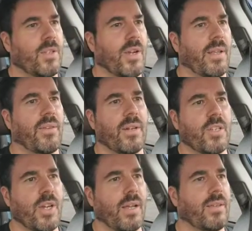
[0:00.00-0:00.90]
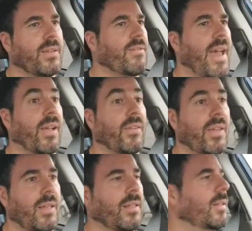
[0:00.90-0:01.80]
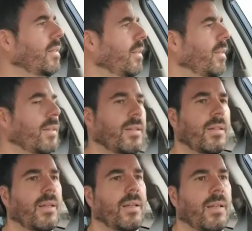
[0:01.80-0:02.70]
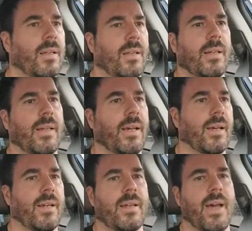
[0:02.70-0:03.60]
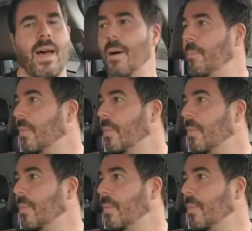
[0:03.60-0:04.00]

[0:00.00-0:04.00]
Johnson & Johnson vaccine, and I